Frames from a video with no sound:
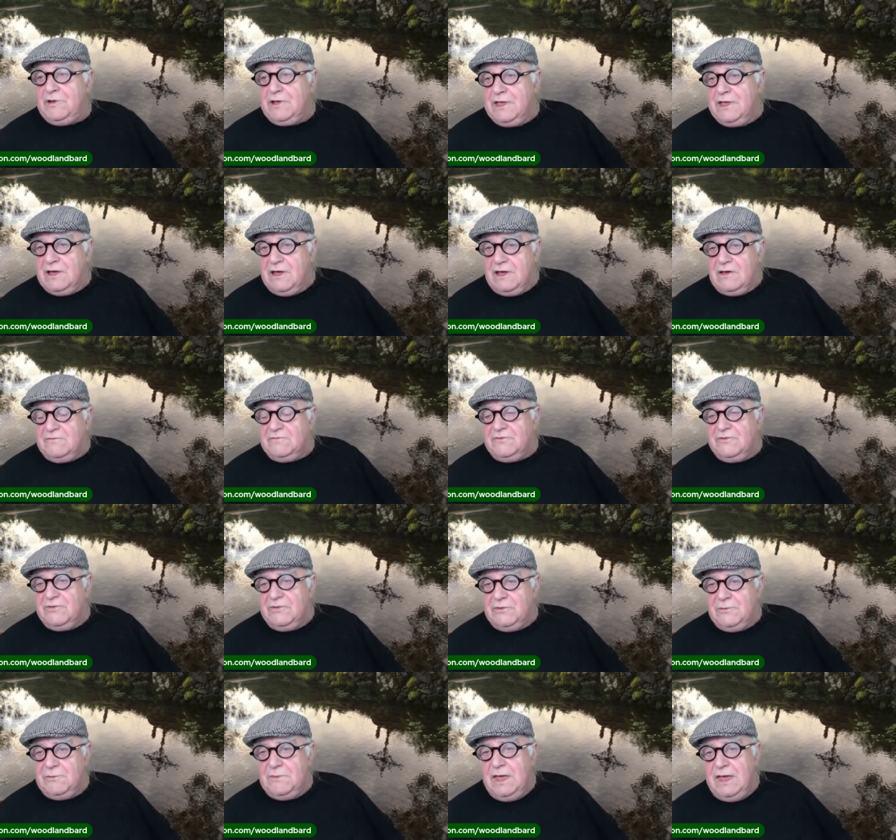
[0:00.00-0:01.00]
looking after
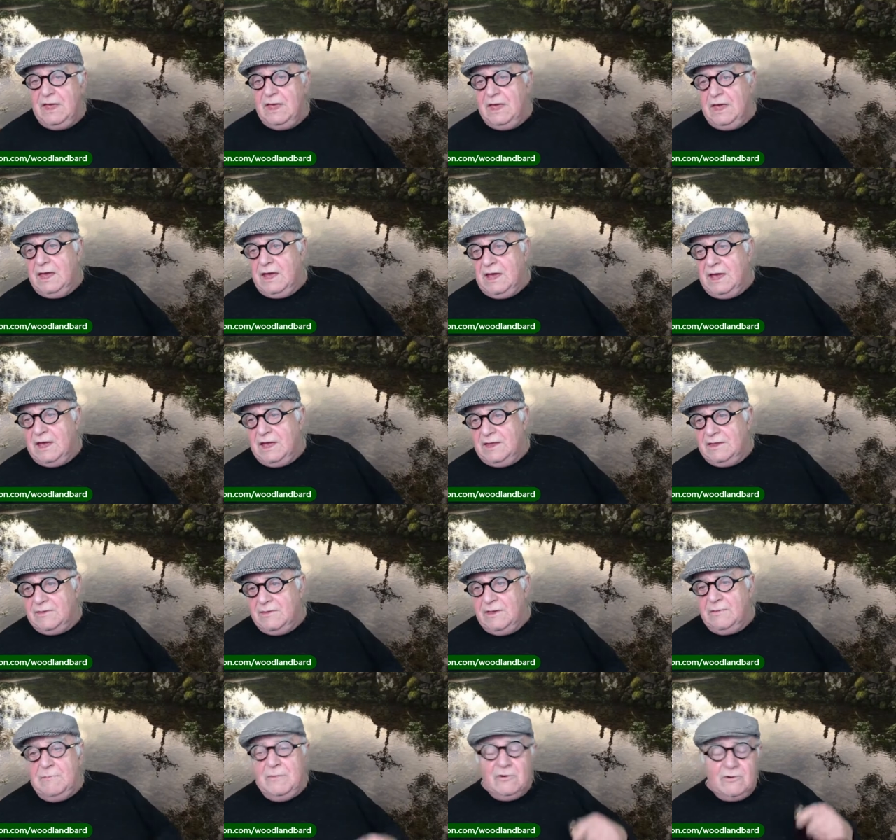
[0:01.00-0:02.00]
them,
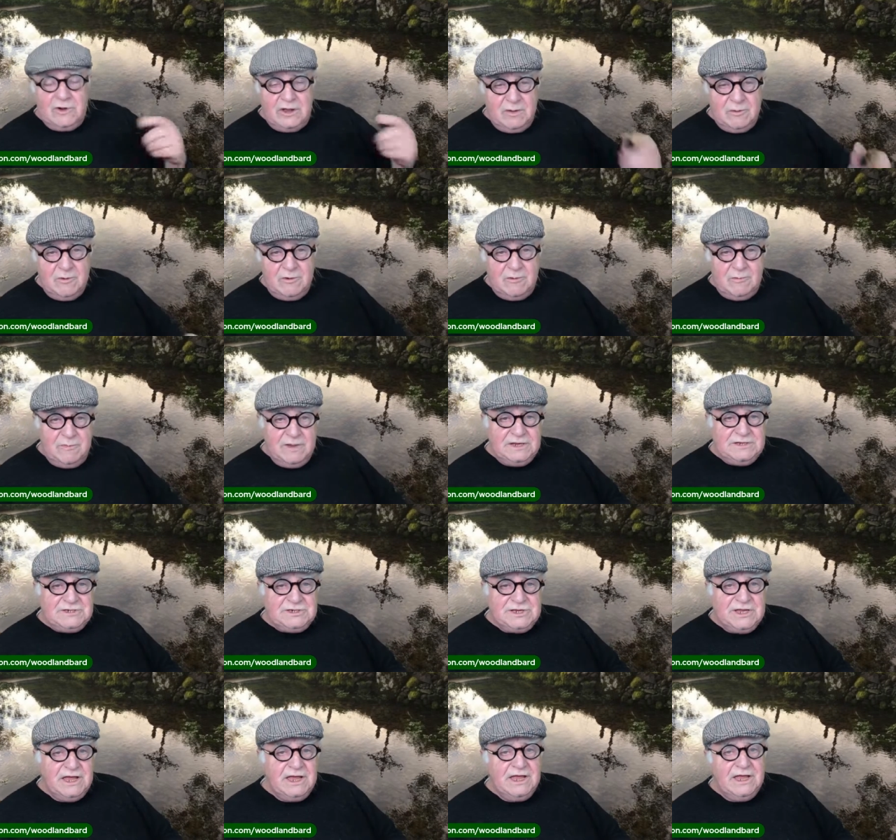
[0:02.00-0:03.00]
and they're milking them
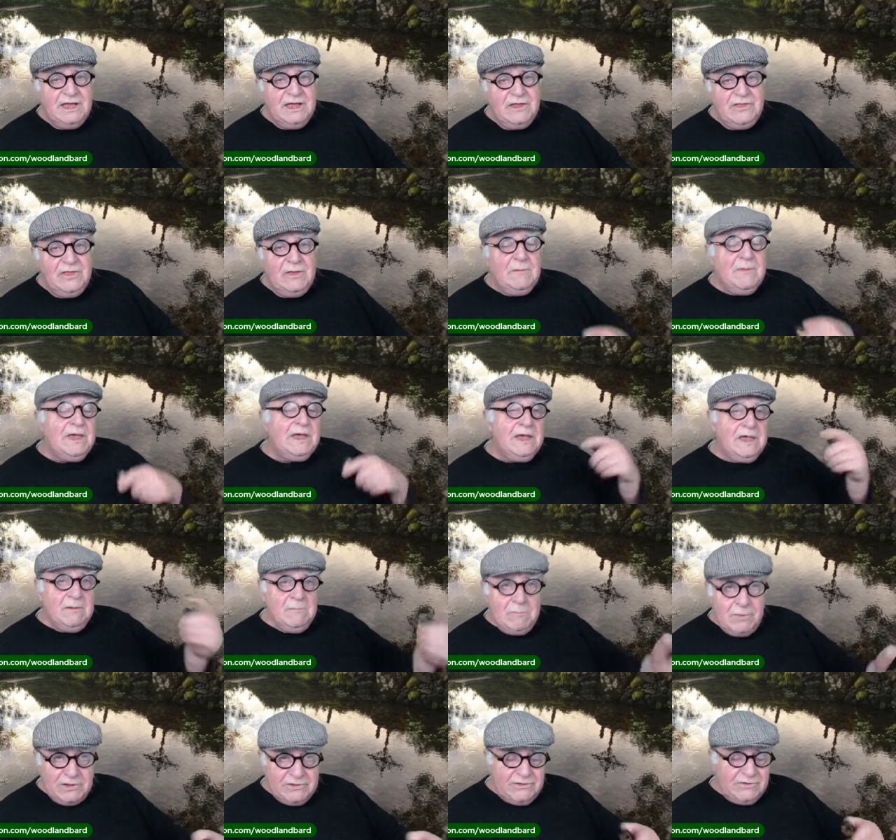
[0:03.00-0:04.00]
each day, and they're
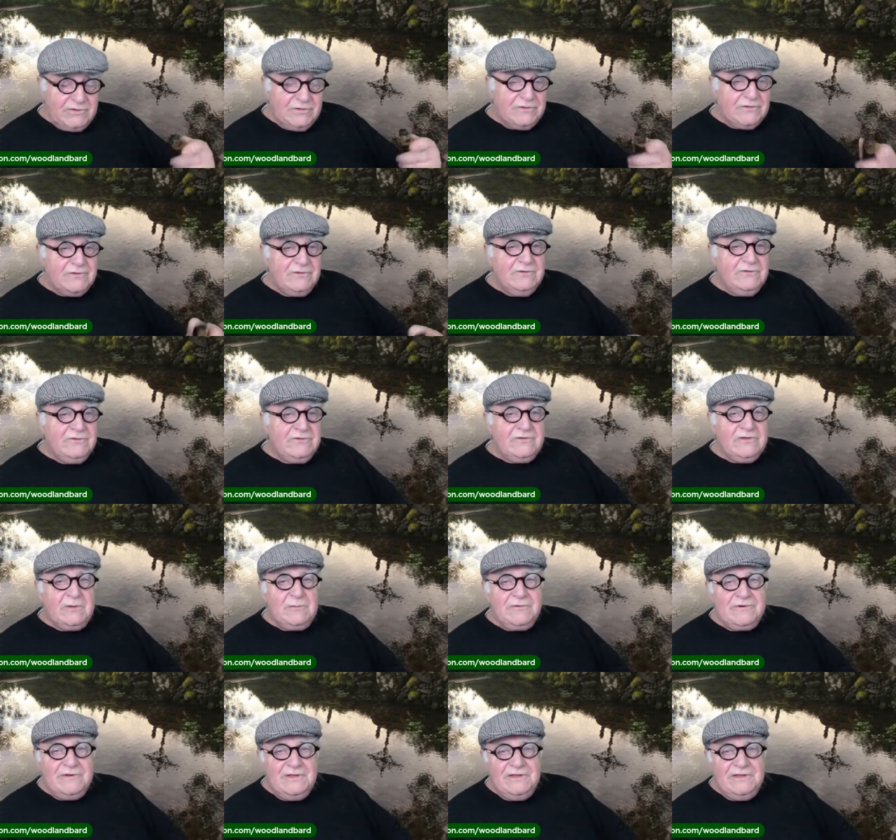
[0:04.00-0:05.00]
making butter through the
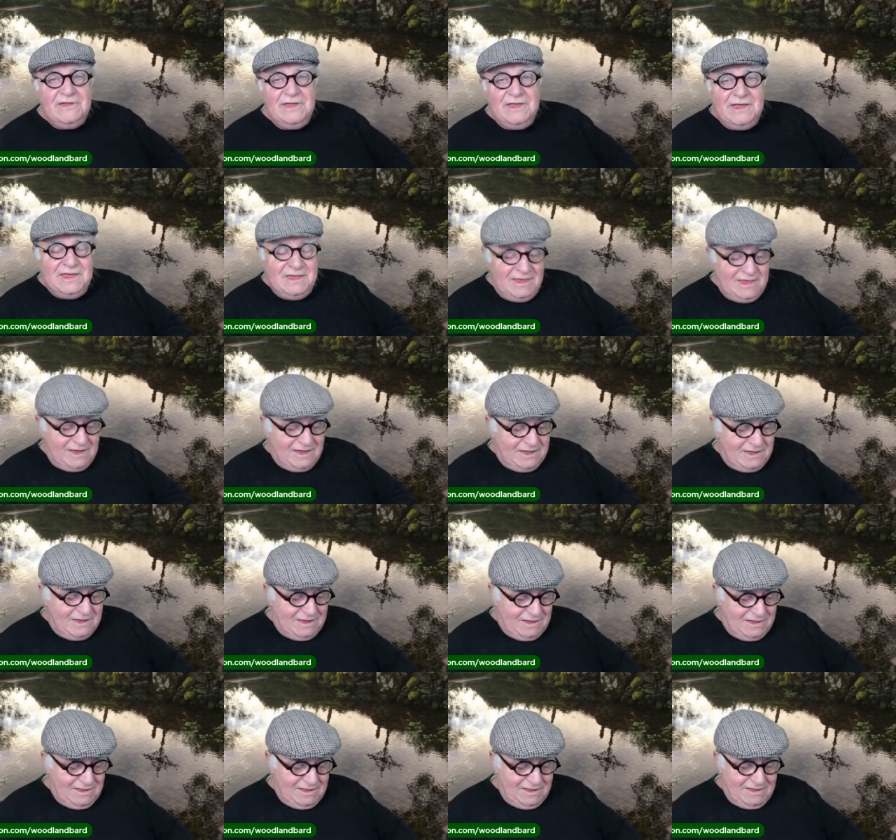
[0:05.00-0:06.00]
summer. And it
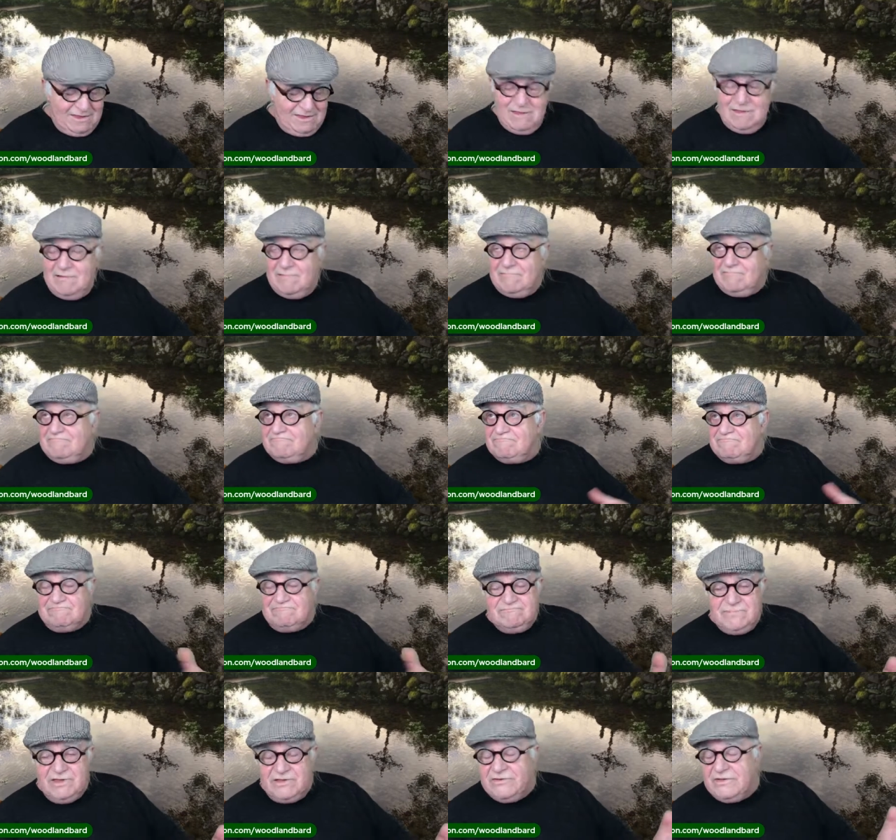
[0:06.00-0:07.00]
uh,
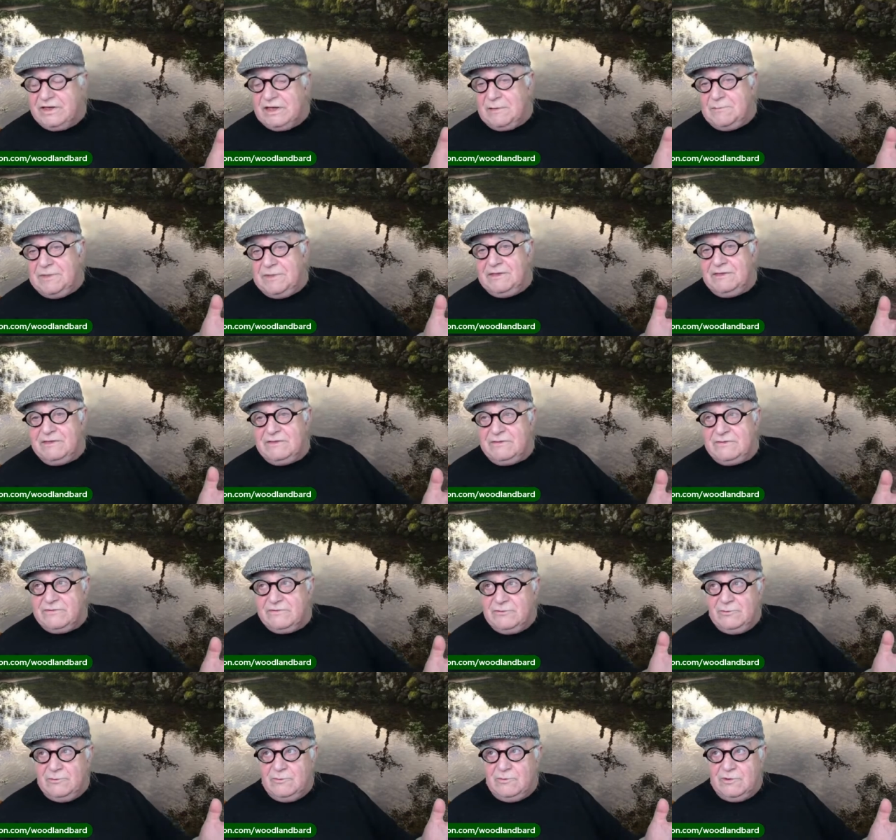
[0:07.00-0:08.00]
doesn't come
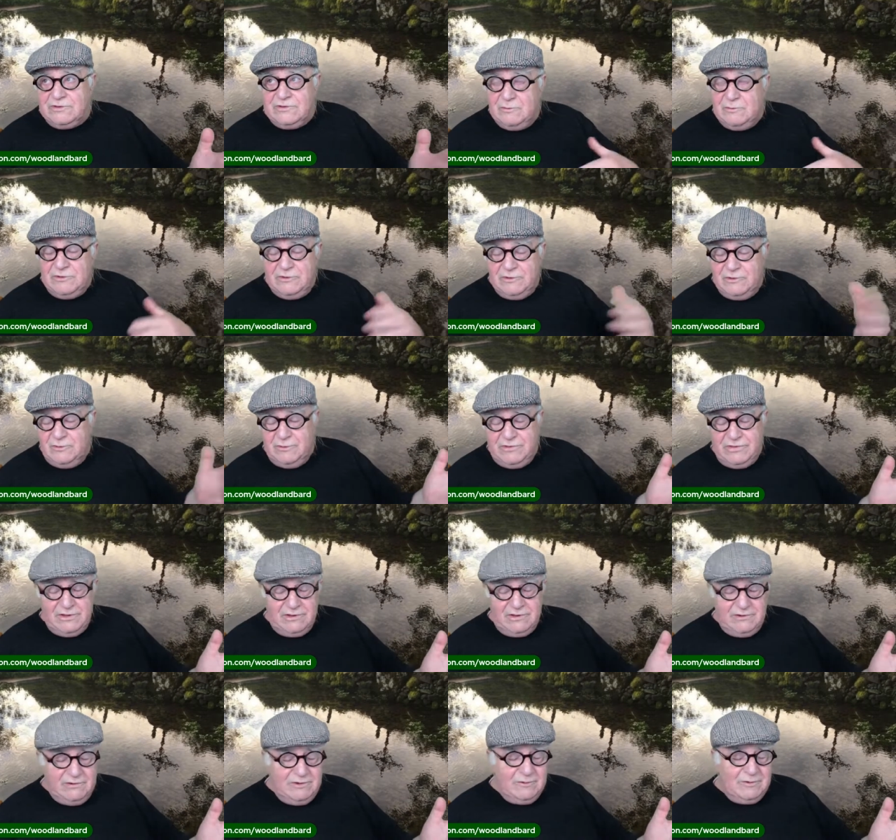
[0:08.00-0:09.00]
into what I'm doing with
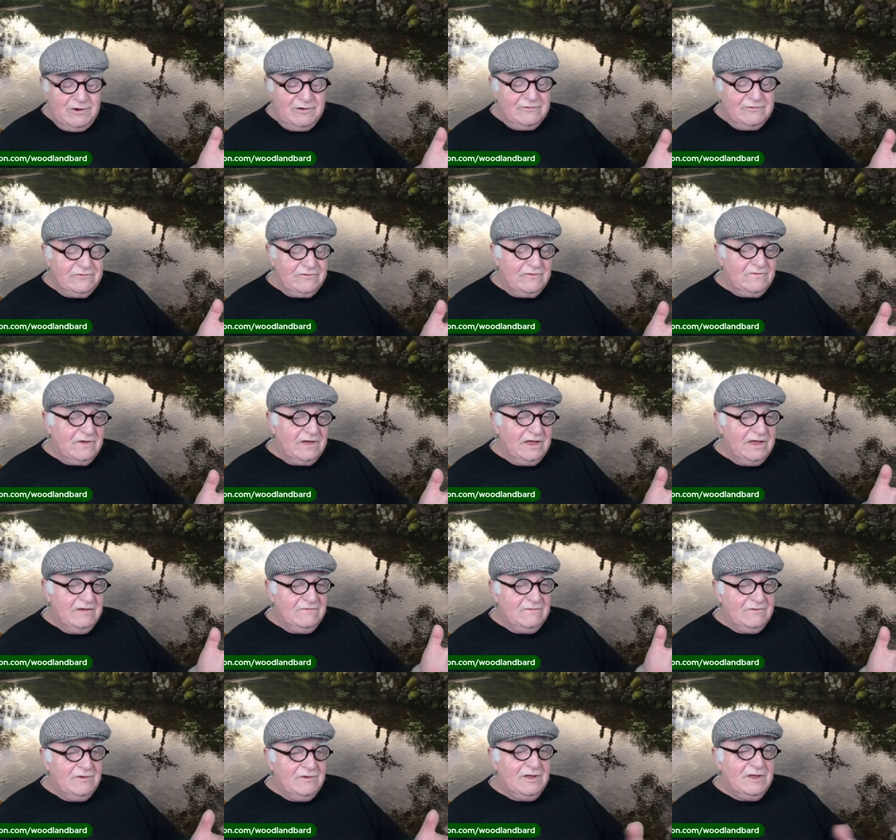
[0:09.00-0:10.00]
the Holy Wells
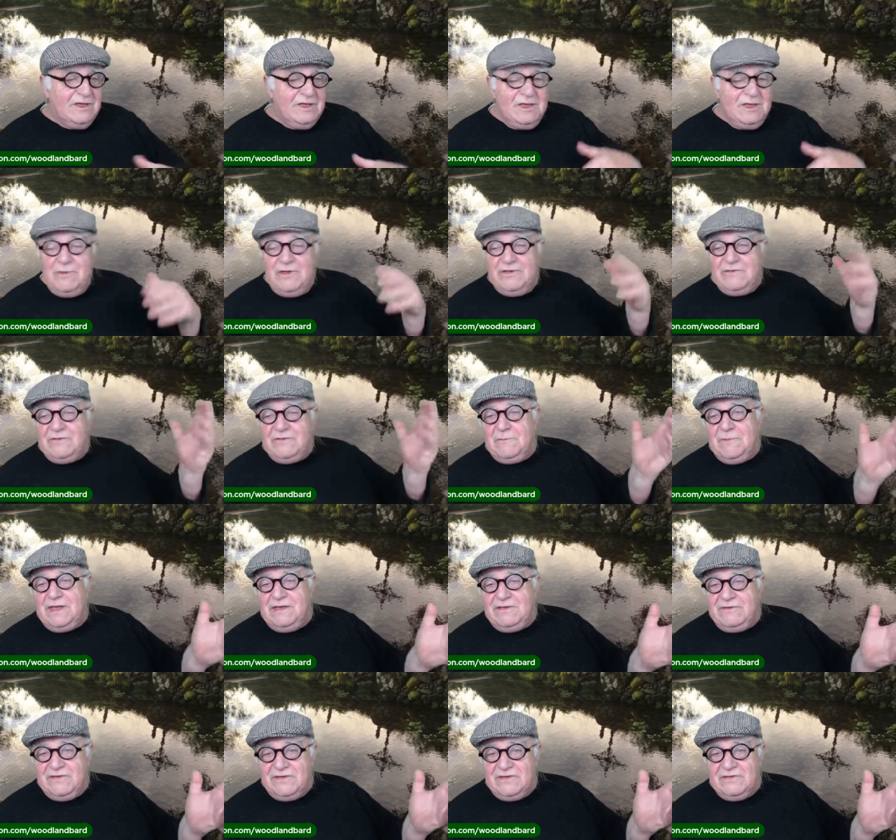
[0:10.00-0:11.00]
Revival, but it's
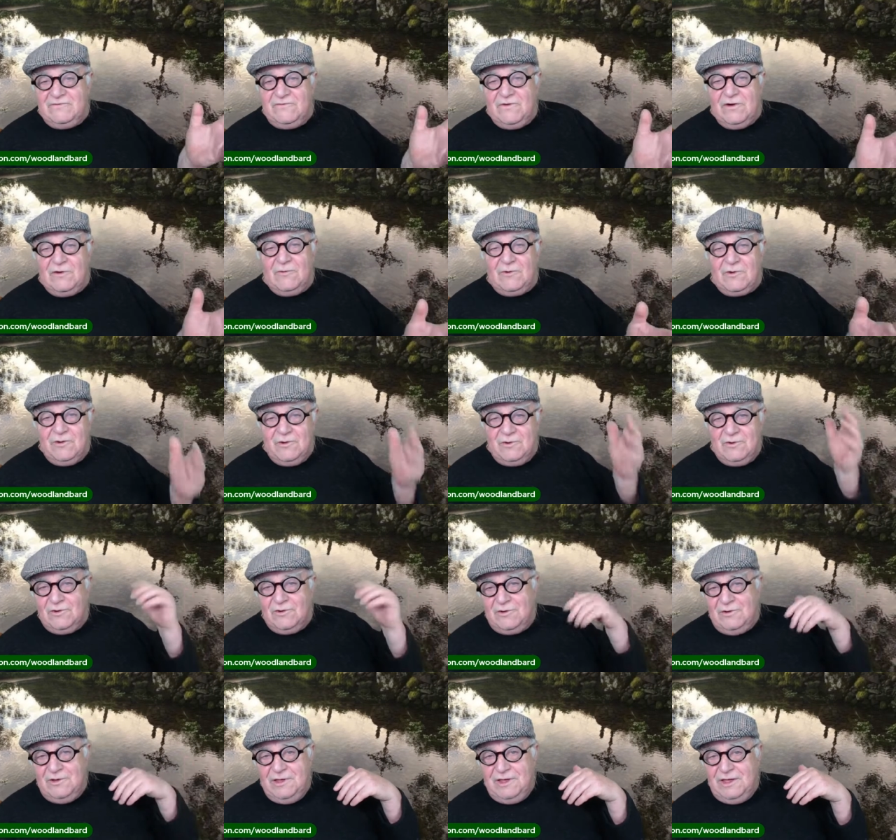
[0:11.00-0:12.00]
amazing the
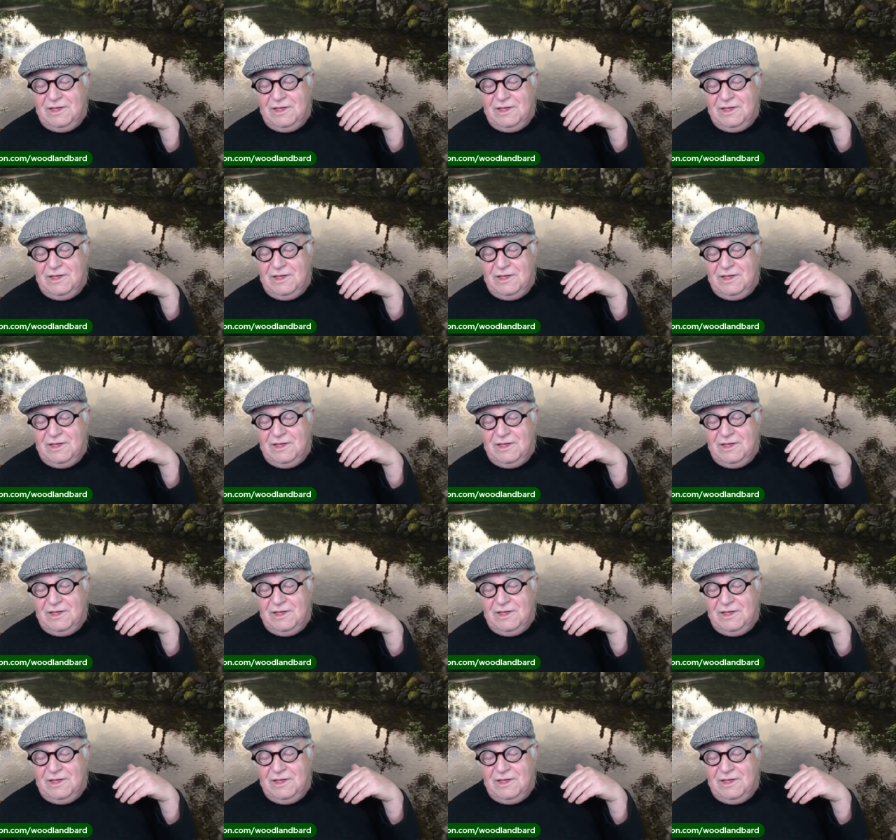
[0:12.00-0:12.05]
folklore.